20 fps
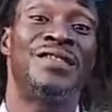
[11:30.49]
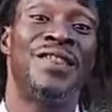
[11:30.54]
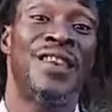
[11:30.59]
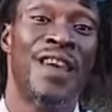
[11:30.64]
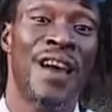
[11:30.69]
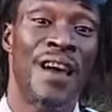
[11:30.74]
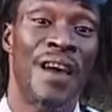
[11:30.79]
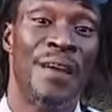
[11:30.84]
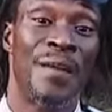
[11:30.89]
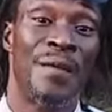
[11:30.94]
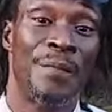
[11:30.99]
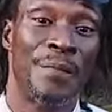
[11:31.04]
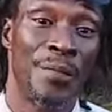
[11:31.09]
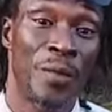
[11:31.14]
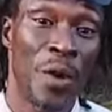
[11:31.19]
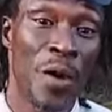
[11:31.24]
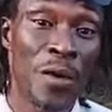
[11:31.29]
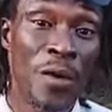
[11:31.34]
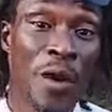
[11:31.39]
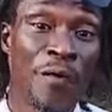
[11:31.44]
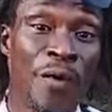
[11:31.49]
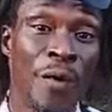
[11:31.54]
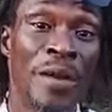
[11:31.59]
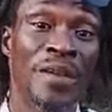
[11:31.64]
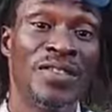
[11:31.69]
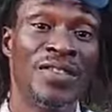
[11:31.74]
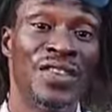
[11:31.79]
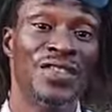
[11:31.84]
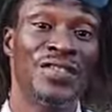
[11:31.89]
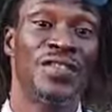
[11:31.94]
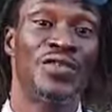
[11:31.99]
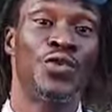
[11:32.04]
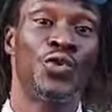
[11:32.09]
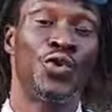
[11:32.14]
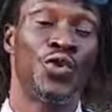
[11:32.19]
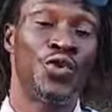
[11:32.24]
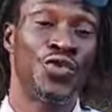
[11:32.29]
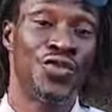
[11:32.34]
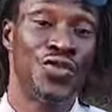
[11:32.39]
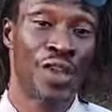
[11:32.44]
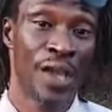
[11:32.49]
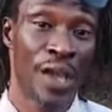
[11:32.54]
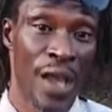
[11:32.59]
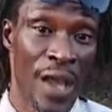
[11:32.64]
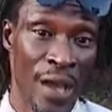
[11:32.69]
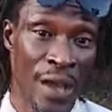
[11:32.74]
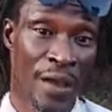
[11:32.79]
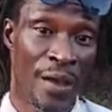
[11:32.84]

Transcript: there, or government institutions there.